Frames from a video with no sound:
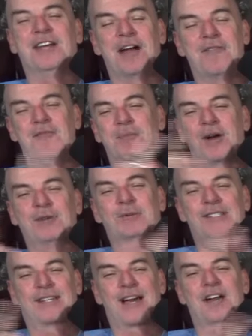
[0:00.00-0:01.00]
everybody
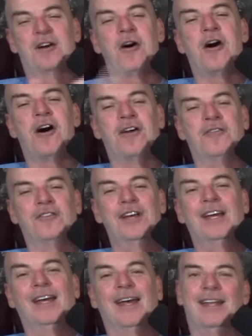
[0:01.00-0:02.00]
was kind of off,
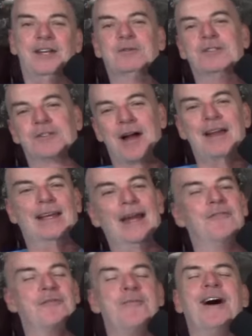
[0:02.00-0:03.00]
and he was trying to get
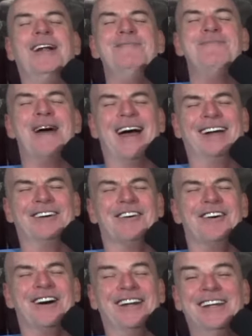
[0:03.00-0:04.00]
everybody back
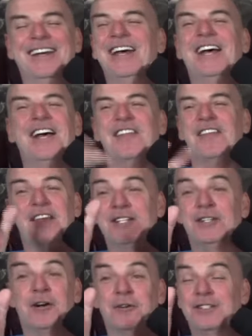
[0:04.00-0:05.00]
on. And then they
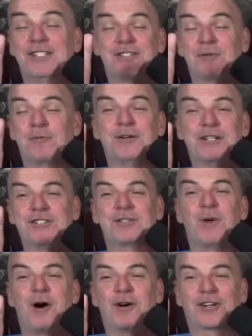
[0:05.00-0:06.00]
showed just a real
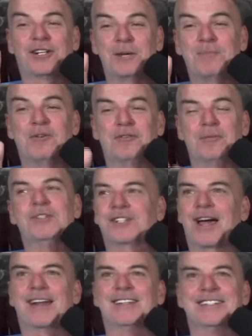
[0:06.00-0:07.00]
small clip of him
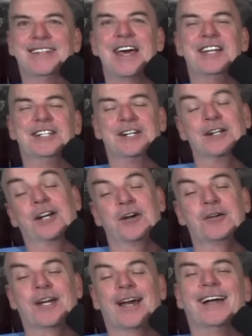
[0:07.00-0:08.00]
just kind of standing there like,
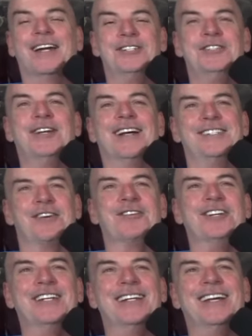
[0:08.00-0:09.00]
okay, I guess you guys
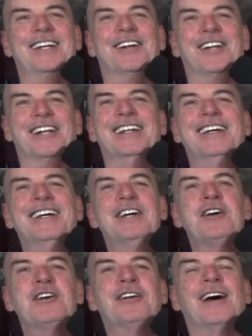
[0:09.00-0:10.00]
aren't going to get on it.
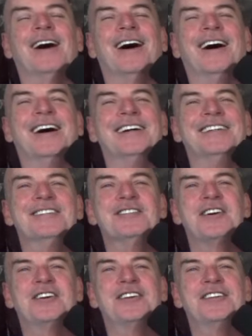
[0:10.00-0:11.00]
Uh,
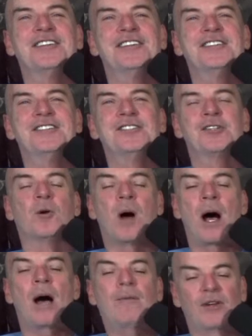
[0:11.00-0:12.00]

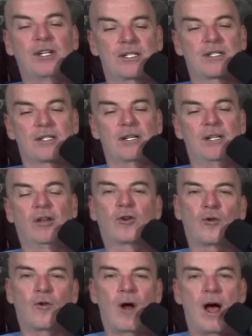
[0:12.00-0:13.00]
so obviously the
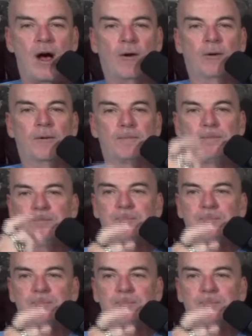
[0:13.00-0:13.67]
crowd